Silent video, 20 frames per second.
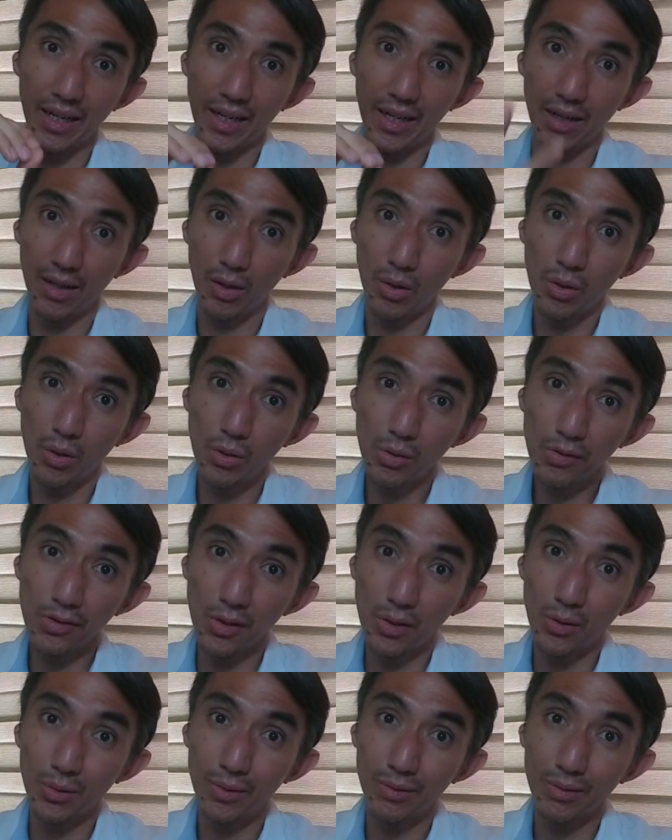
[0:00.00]

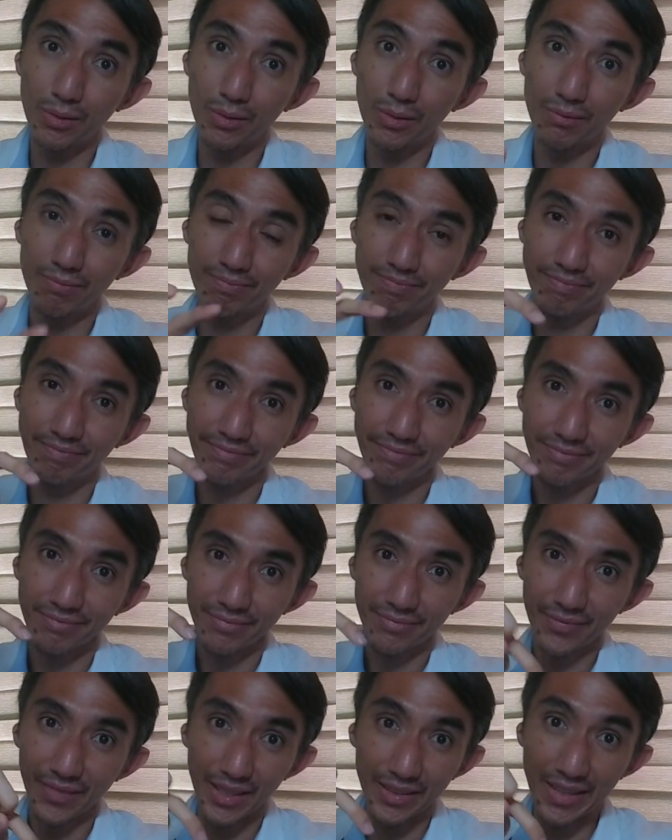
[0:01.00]
Ozone
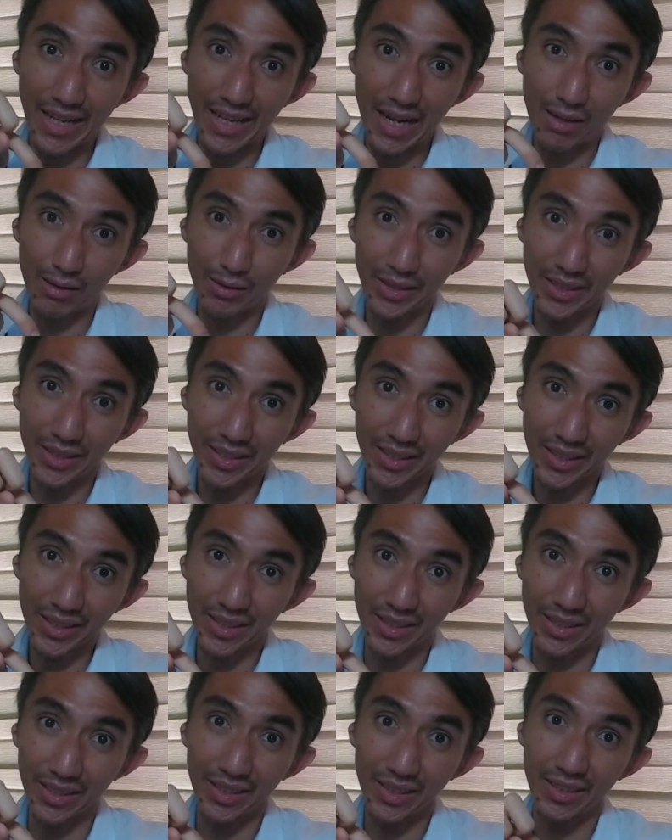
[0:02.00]
down
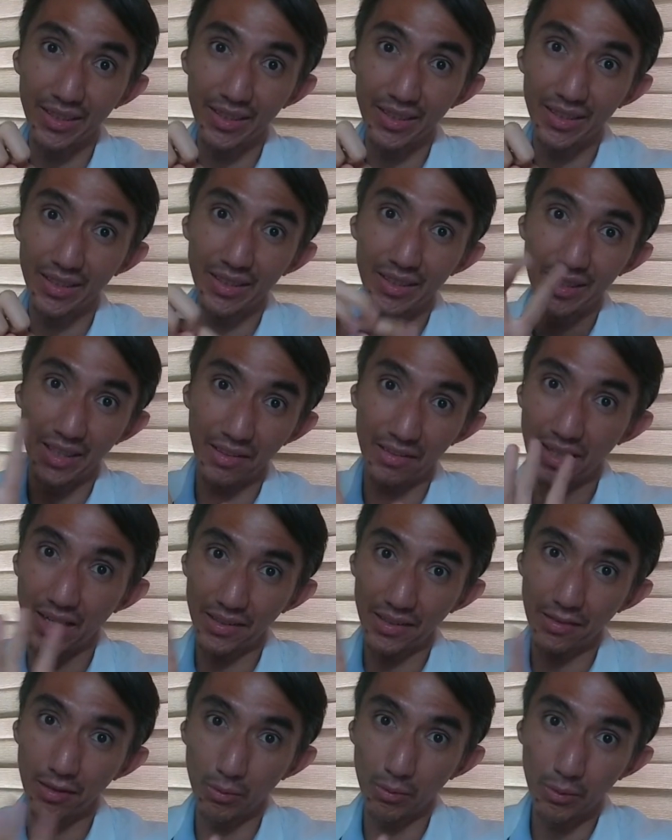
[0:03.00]
here is not
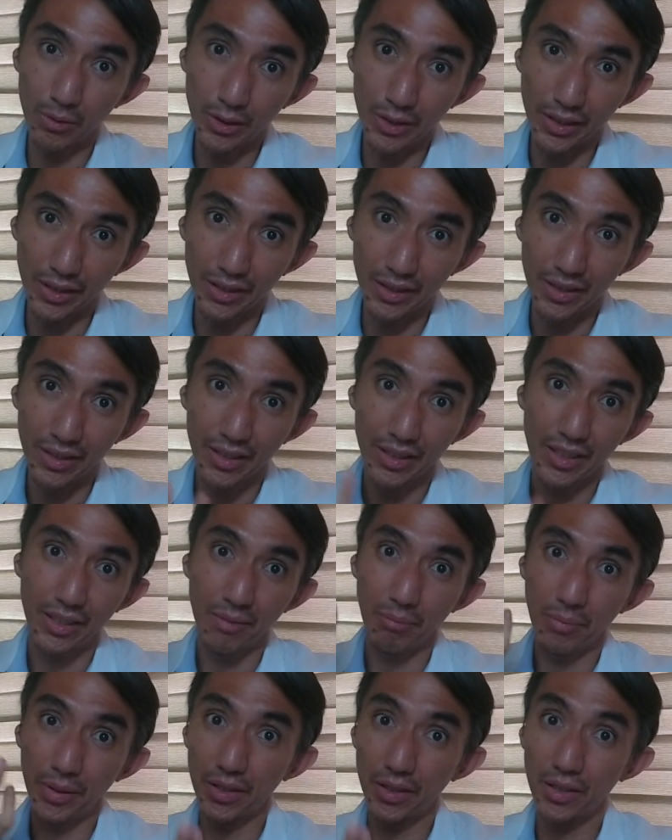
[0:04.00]
so good
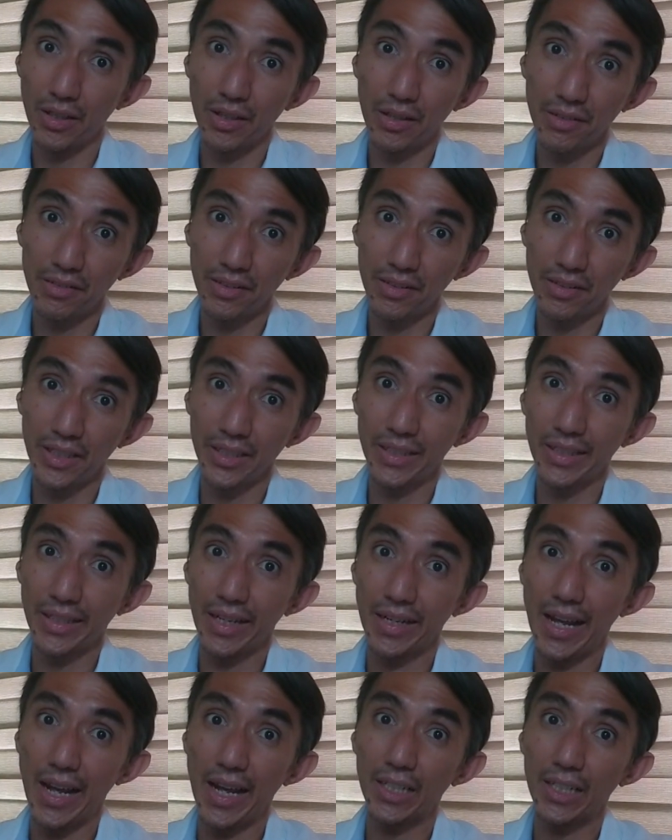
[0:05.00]
because it
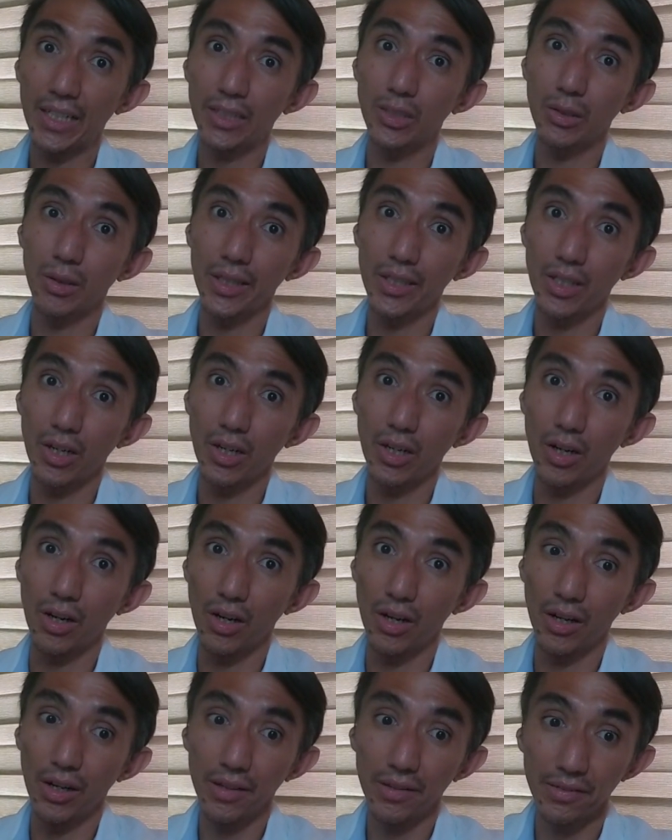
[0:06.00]
can actually
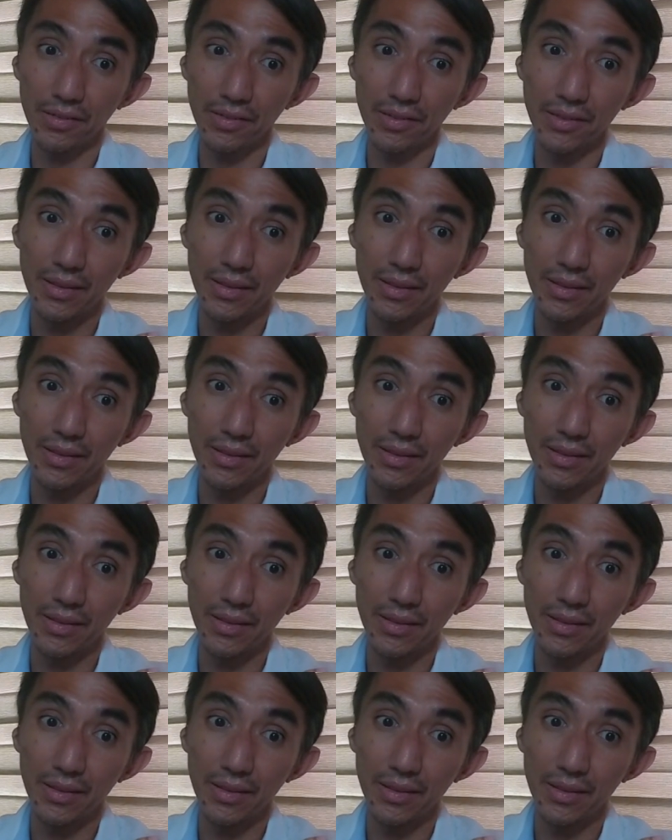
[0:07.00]
cause